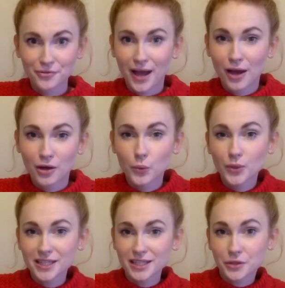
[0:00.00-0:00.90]
for how long
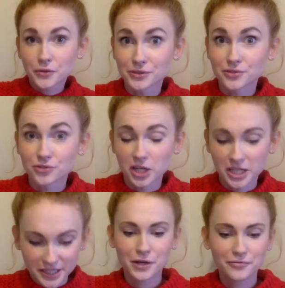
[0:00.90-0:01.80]
we need those to
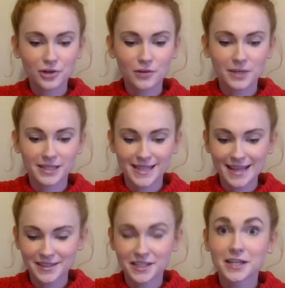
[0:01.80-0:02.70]
dry. I've got my
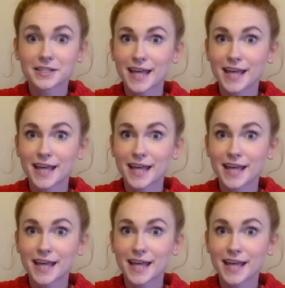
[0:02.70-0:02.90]
Santas